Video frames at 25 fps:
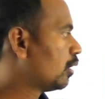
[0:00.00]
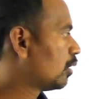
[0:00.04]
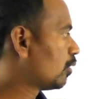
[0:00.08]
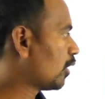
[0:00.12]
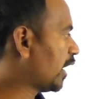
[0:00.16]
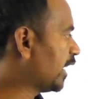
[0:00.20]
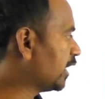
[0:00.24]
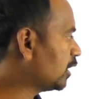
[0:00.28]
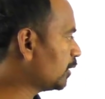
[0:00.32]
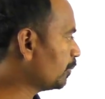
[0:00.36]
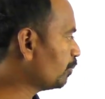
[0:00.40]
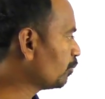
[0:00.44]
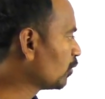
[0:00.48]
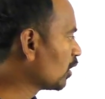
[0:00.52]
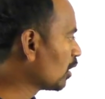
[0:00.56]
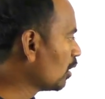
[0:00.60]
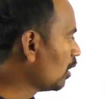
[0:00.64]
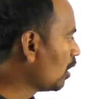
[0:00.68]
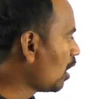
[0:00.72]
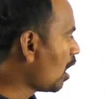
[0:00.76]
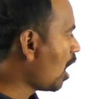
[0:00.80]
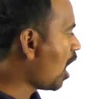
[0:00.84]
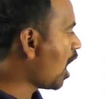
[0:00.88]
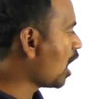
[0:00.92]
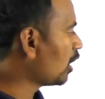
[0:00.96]
Right?
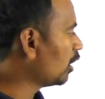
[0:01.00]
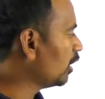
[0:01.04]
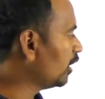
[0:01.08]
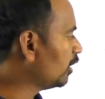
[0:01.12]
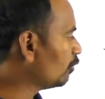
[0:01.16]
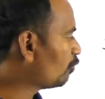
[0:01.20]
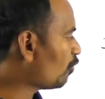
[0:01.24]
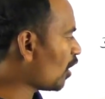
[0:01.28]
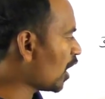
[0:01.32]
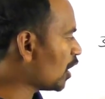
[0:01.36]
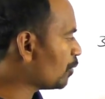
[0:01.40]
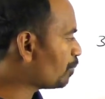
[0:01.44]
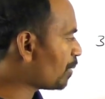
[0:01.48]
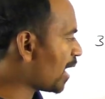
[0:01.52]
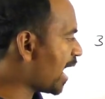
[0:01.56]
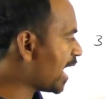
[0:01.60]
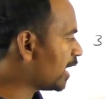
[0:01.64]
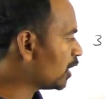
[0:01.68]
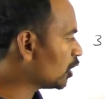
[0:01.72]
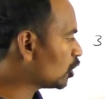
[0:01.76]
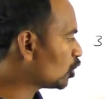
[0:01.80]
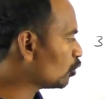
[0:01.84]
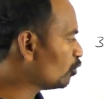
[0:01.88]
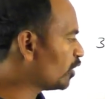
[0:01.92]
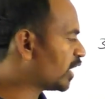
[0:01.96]
And in
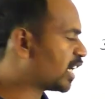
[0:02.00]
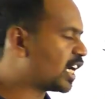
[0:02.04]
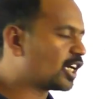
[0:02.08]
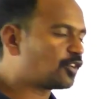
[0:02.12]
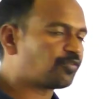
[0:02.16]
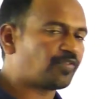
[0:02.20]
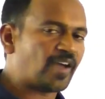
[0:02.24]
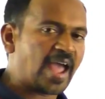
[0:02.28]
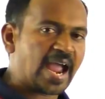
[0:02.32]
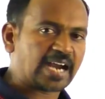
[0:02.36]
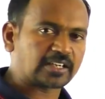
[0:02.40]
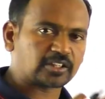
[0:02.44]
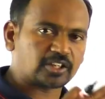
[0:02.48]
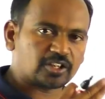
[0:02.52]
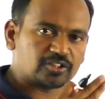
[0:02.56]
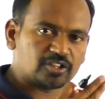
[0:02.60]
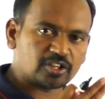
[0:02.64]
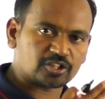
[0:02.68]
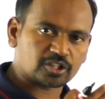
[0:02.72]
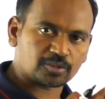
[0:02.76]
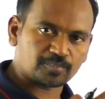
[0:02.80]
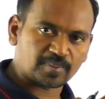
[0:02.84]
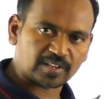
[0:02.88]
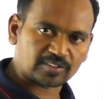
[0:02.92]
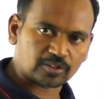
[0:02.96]
5.2, we get
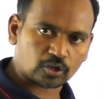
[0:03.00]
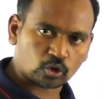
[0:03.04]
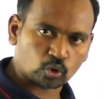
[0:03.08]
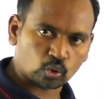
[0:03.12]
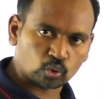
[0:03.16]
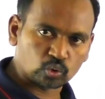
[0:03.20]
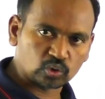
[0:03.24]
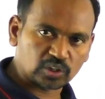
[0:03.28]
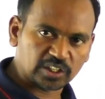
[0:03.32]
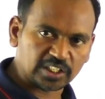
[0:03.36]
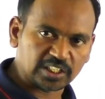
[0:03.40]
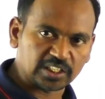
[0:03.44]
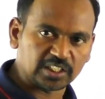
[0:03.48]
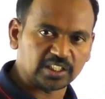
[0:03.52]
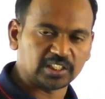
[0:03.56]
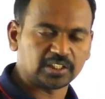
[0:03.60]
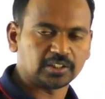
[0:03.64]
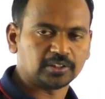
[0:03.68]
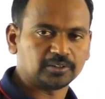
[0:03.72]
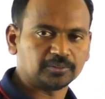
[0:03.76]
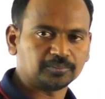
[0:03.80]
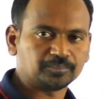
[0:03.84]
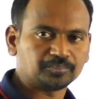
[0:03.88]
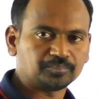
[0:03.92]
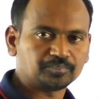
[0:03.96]
factorization method
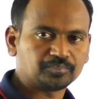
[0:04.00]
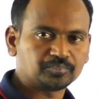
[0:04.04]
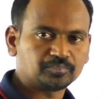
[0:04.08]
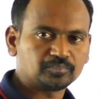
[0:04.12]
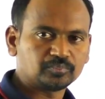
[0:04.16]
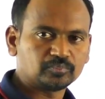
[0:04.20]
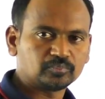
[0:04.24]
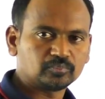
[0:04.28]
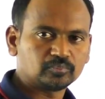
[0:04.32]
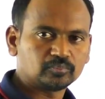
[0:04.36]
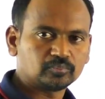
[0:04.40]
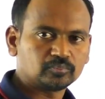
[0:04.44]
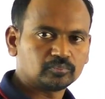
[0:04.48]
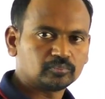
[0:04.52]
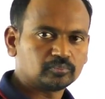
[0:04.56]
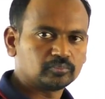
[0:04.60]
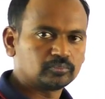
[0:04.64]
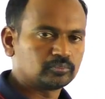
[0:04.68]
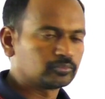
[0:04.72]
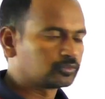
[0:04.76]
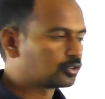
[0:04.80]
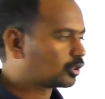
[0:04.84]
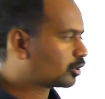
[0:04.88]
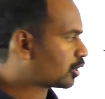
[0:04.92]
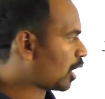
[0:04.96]
only.
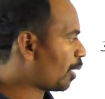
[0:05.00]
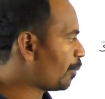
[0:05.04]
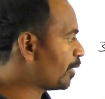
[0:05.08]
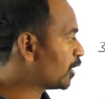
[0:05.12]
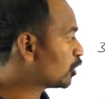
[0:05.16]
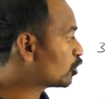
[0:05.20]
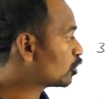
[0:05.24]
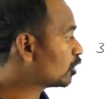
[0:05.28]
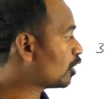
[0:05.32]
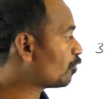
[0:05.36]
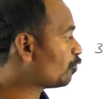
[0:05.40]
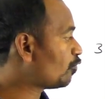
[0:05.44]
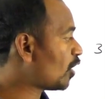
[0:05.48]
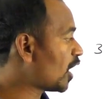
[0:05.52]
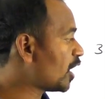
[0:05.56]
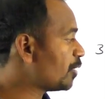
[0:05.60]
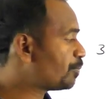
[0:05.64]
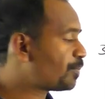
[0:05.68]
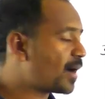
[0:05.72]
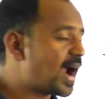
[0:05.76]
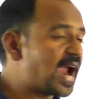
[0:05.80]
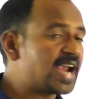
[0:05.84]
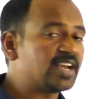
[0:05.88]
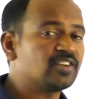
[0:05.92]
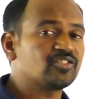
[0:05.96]
Coming to the
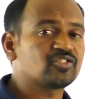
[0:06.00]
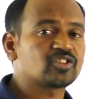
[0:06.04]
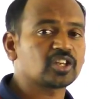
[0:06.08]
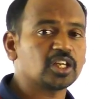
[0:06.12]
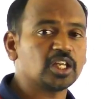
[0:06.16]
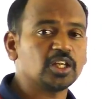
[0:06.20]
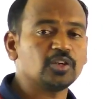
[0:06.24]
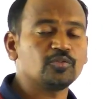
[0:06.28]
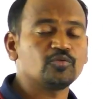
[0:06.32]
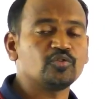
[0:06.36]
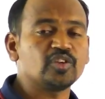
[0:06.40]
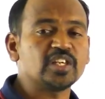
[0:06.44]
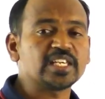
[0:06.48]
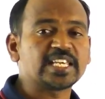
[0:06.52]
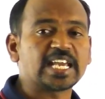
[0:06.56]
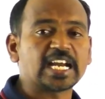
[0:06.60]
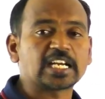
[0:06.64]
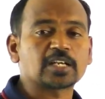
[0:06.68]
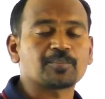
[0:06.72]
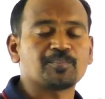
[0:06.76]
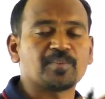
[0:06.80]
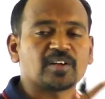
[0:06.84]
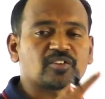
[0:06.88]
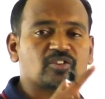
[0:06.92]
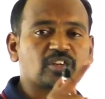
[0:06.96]
5.3, we
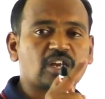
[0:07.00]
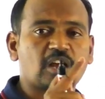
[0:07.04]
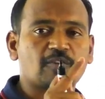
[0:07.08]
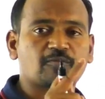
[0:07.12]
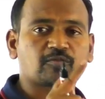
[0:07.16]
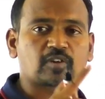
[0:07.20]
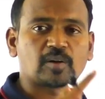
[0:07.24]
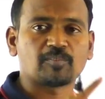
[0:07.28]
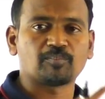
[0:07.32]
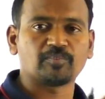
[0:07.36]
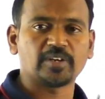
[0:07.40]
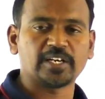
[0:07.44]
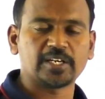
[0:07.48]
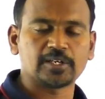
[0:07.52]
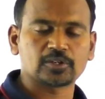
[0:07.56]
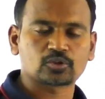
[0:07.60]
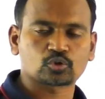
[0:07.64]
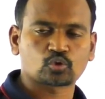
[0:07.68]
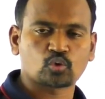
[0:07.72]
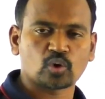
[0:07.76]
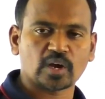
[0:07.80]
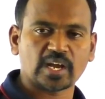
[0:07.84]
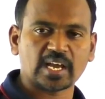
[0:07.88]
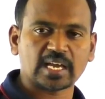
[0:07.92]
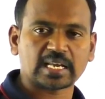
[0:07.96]
get method of completing
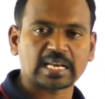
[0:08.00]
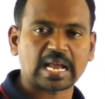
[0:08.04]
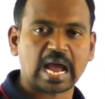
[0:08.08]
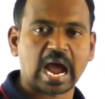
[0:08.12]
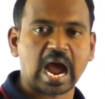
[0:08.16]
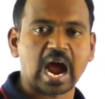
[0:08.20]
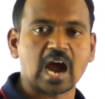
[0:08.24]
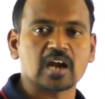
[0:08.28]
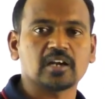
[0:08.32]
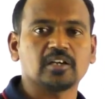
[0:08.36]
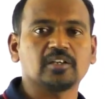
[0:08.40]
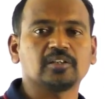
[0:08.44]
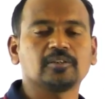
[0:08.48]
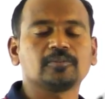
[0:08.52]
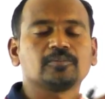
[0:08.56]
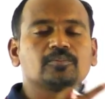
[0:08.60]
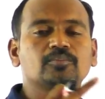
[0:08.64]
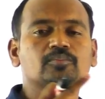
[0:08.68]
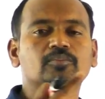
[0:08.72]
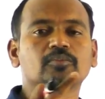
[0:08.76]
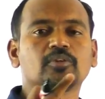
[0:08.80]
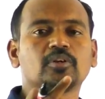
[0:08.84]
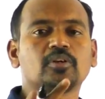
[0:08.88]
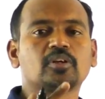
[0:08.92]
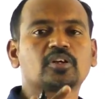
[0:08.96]
square and
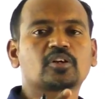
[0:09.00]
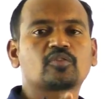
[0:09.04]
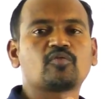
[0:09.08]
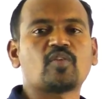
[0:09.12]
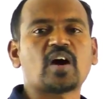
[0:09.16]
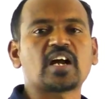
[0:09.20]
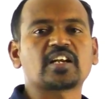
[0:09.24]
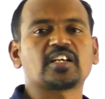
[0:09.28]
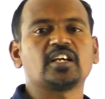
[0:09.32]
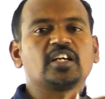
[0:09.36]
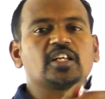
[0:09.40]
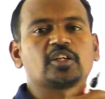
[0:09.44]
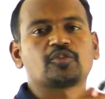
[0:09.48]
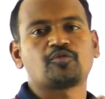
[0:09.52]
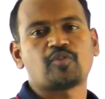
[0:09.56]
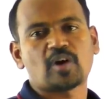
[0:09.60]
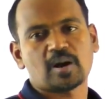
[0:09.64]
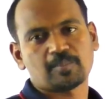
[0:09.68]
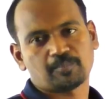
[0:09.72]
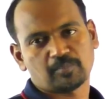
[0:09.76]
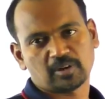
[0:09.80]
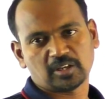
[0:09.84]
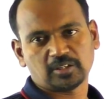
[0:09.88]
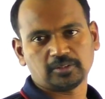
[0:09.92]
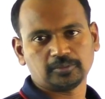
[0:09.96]
quadratic
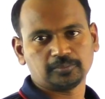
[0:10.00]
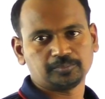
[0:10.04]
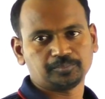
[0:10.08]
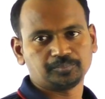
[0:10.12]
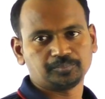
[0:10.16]
formula.